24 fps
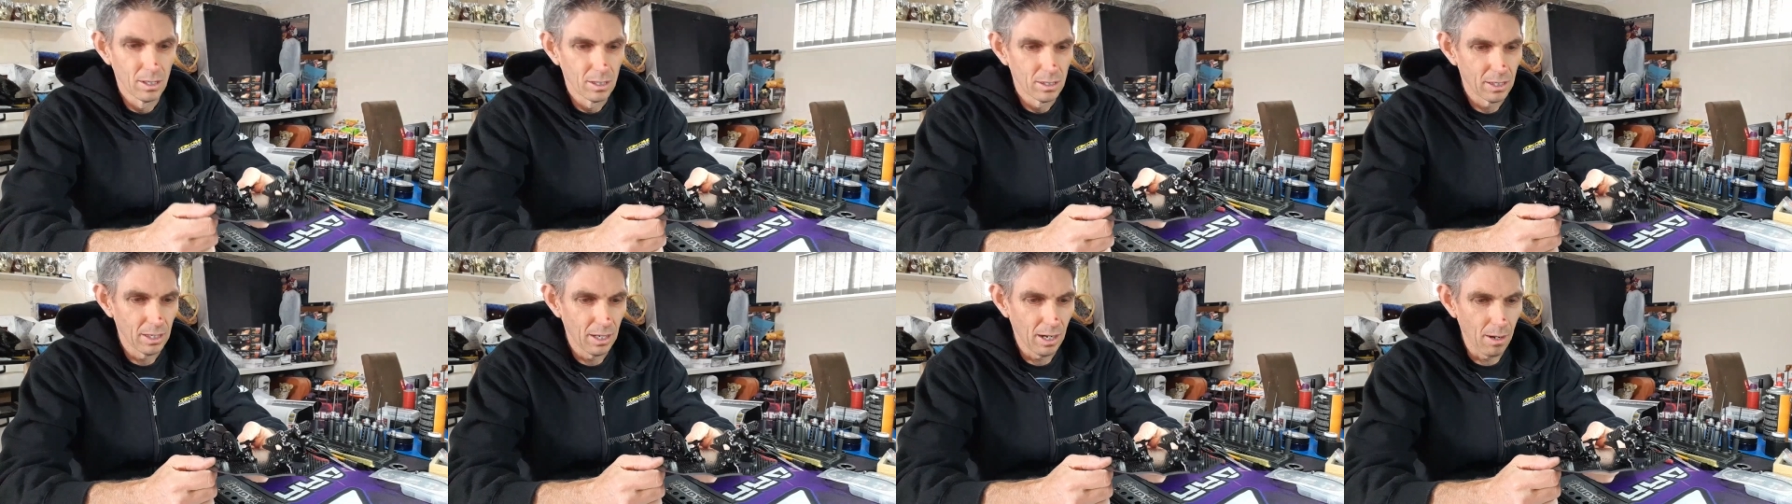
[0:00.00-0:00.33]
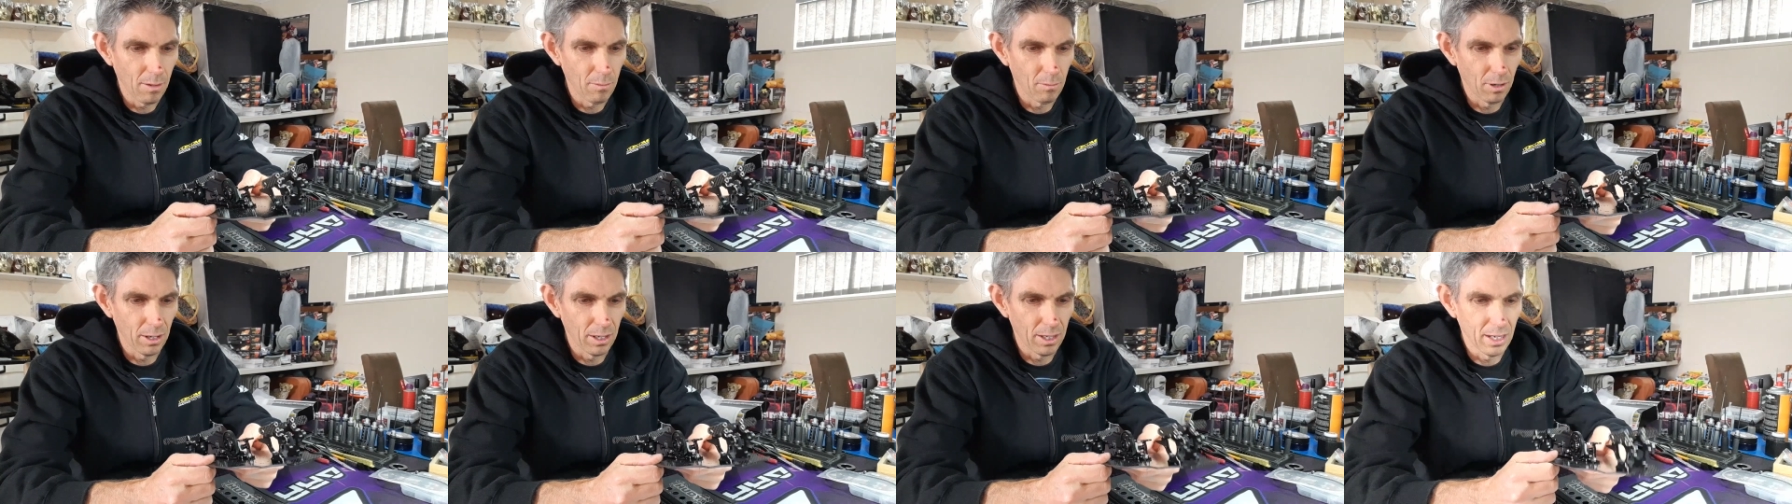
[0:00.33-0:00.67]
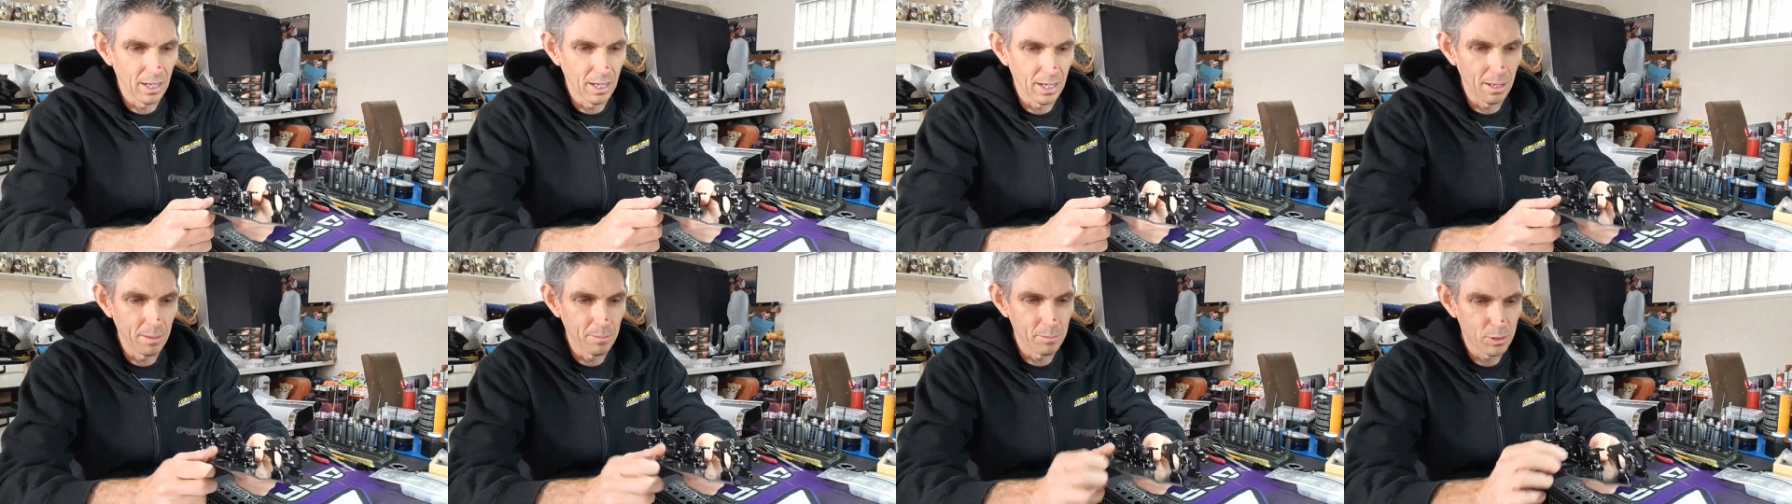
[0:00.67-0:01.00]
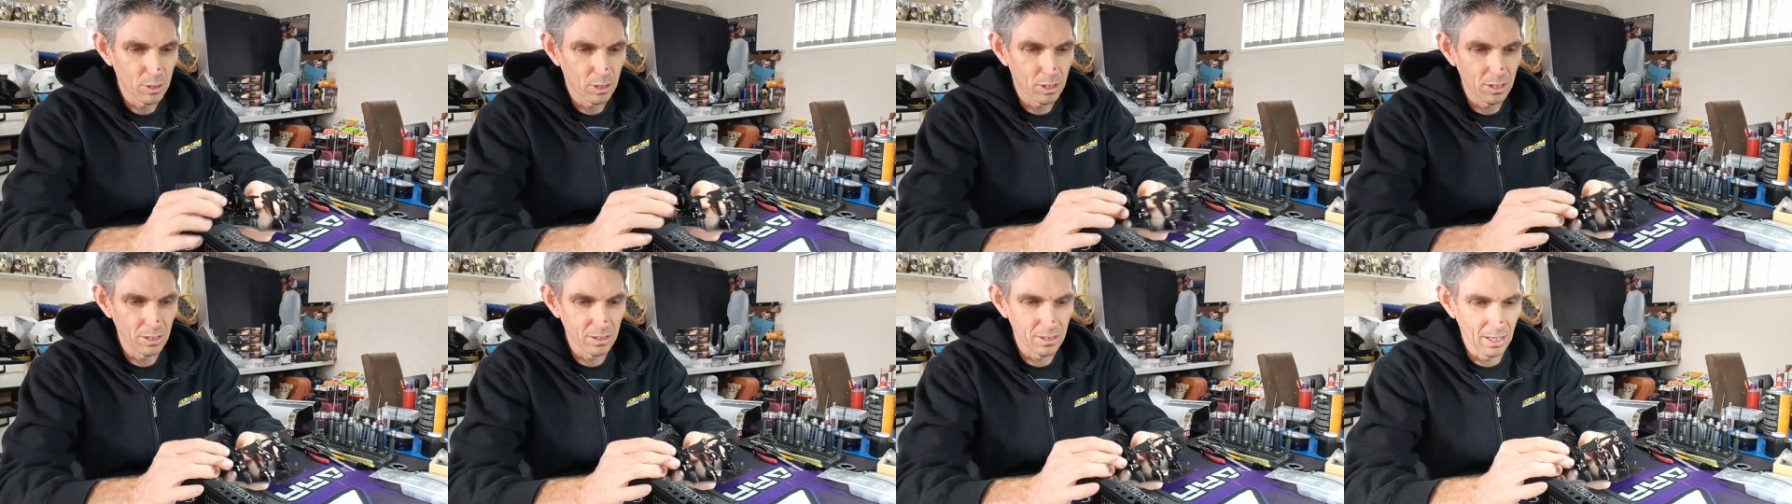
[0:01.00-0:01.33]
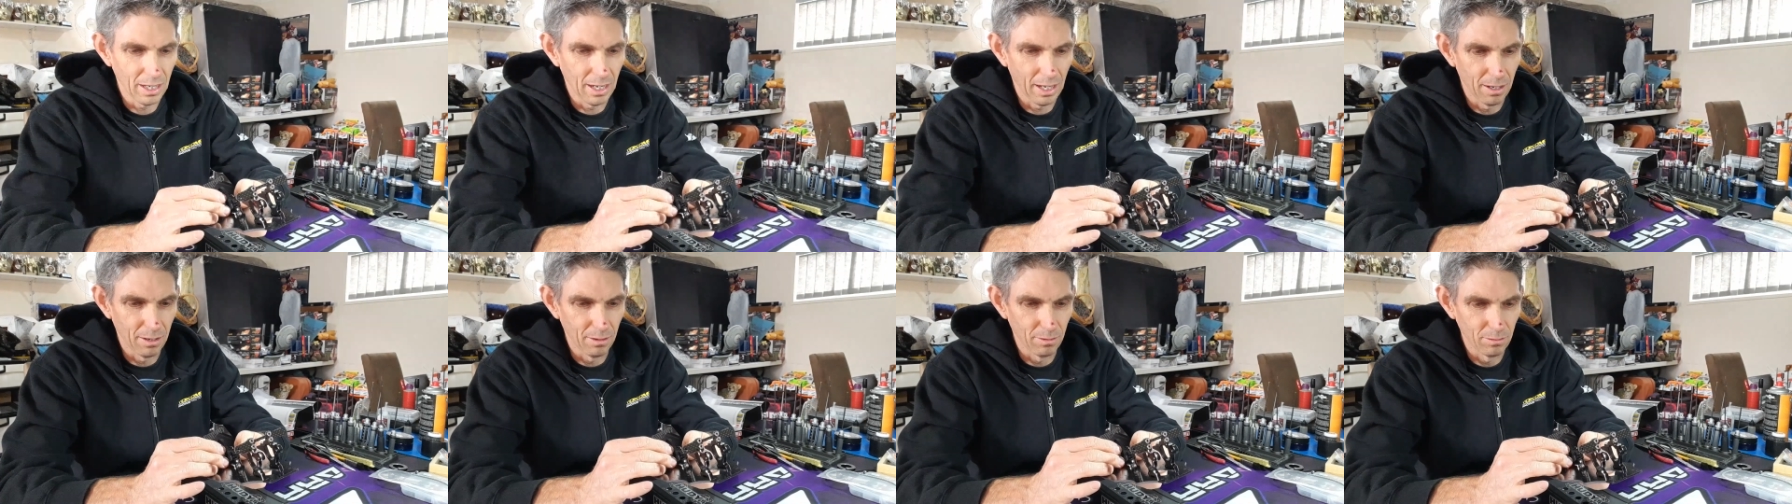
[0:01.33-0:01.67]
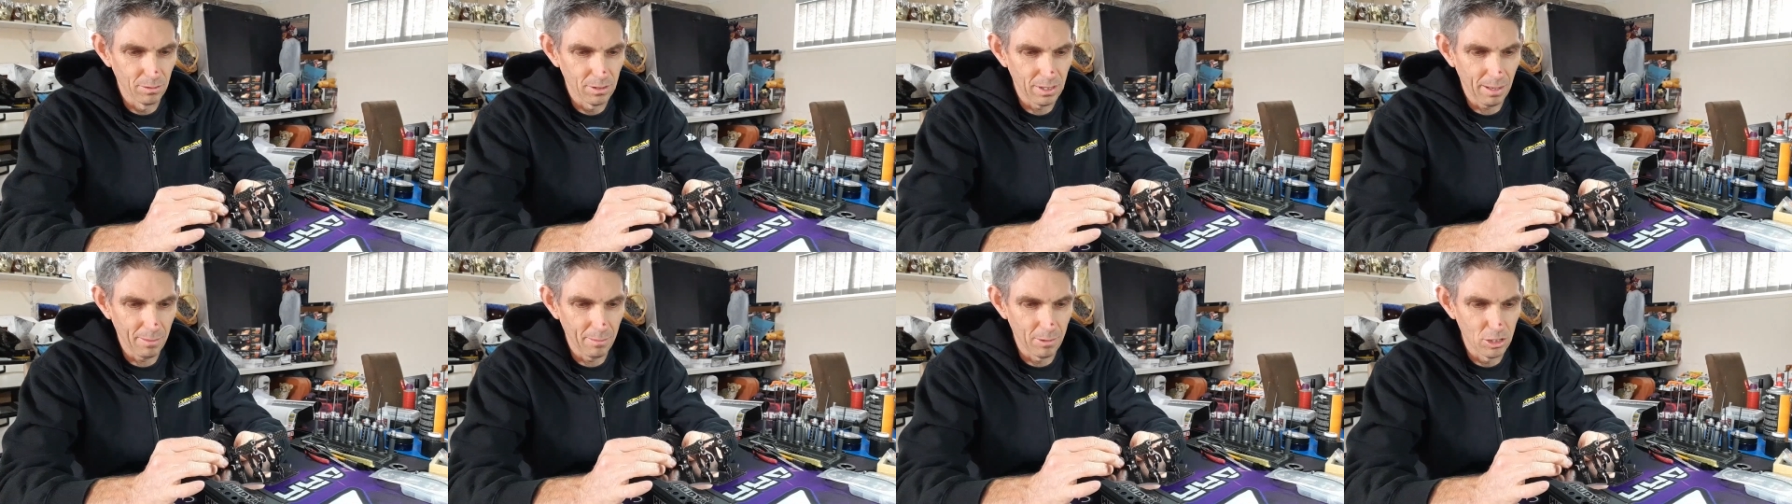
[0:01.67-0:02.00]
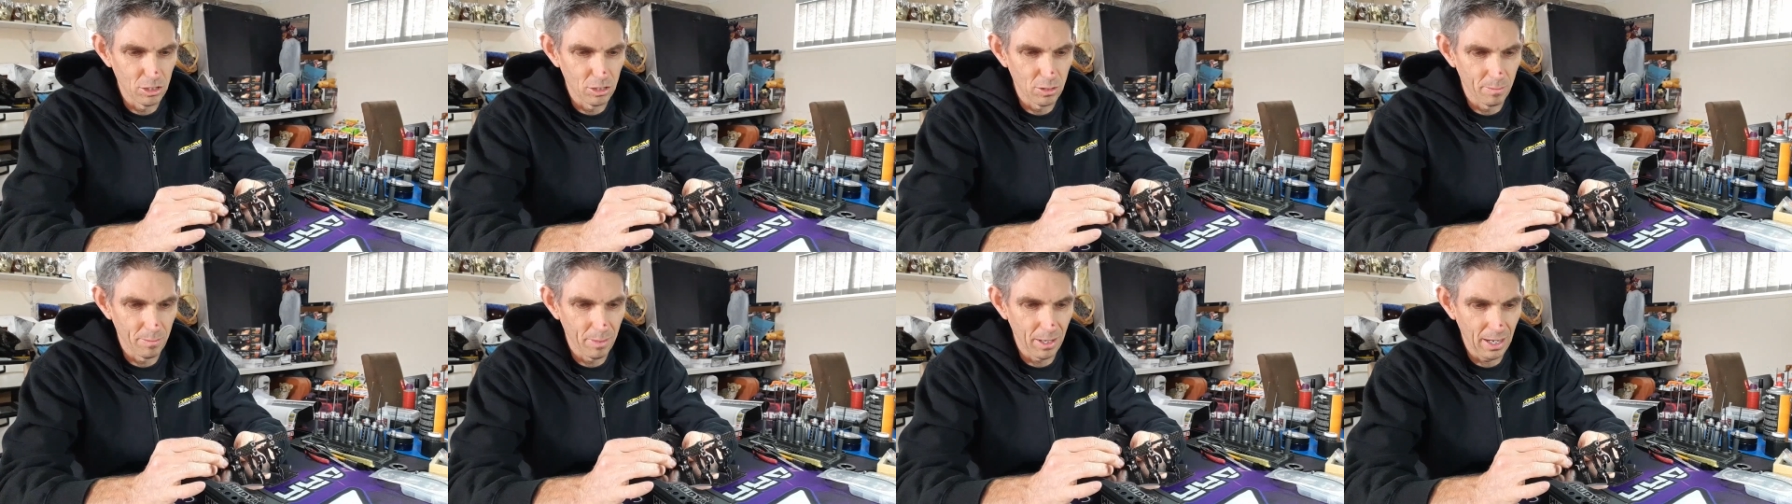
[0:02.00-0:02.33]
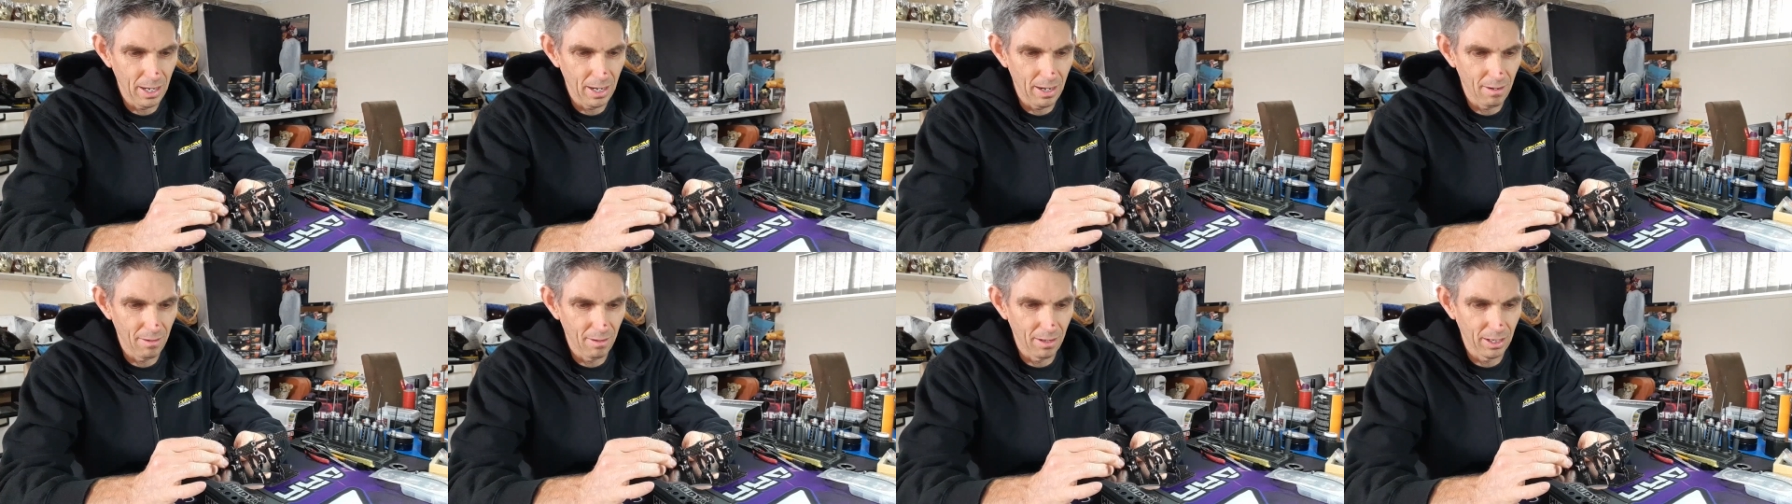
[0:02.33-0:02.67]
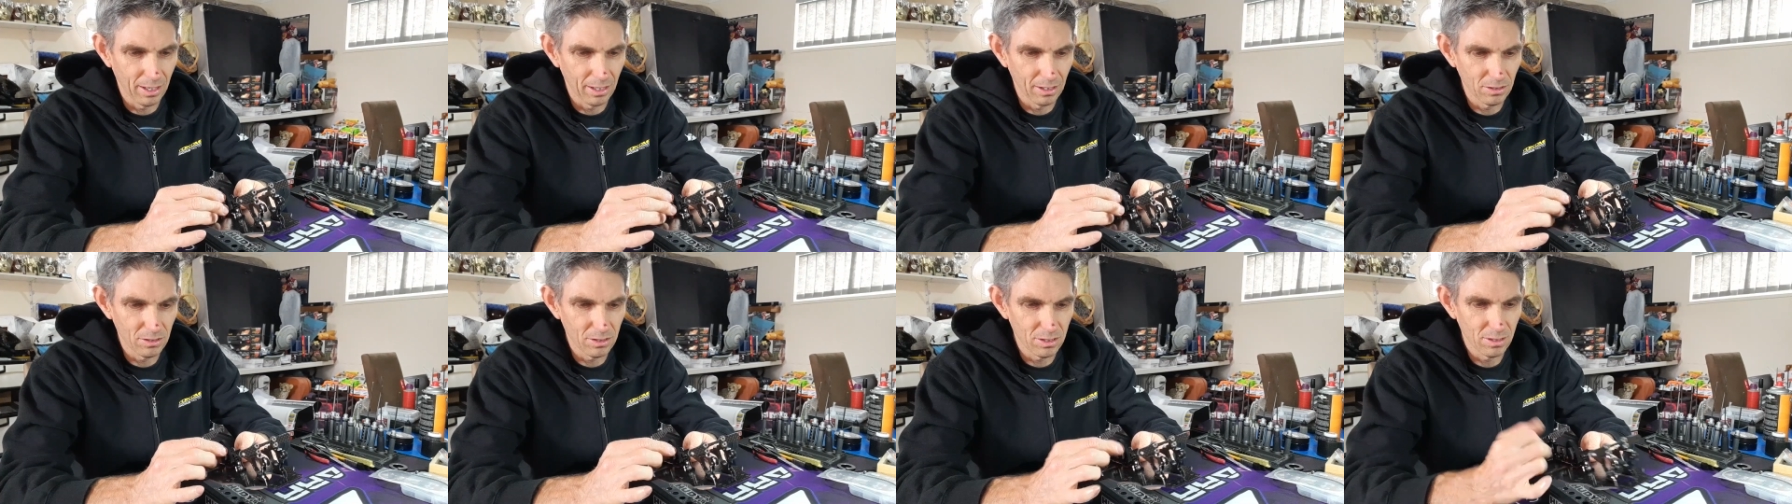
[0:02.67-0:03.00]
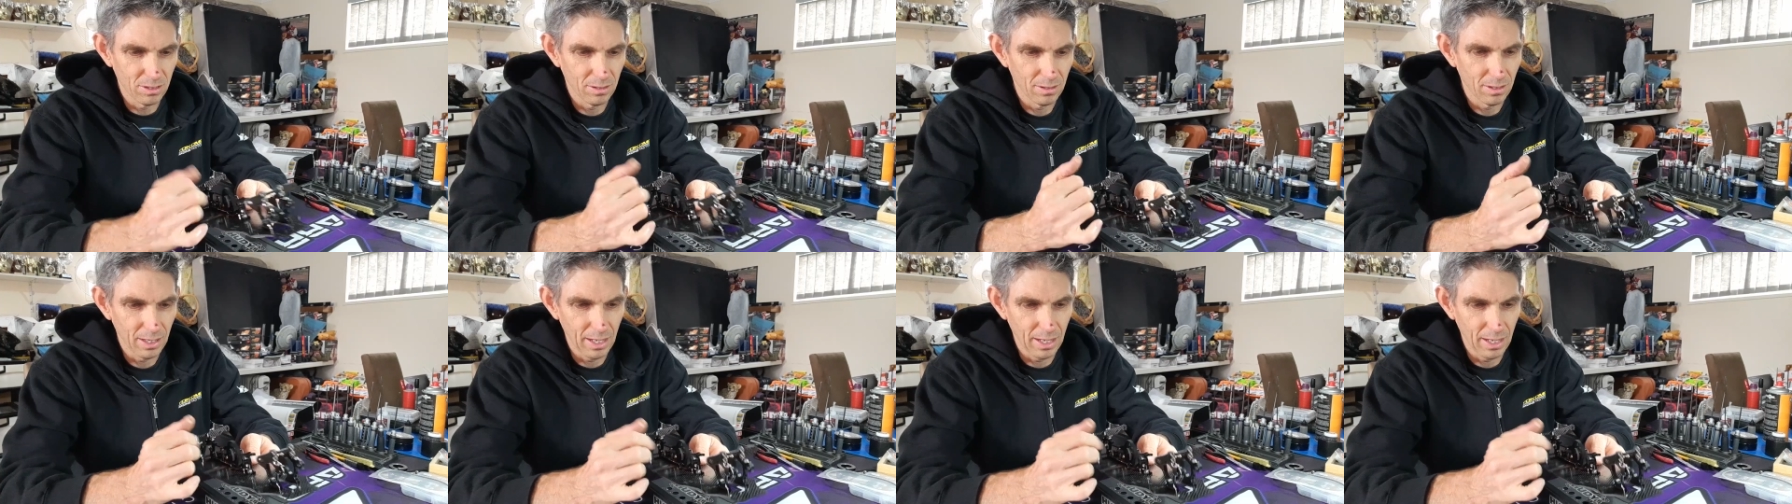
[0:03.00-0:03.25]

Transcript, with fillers: You don't want heaps because then it'll damage your bearings.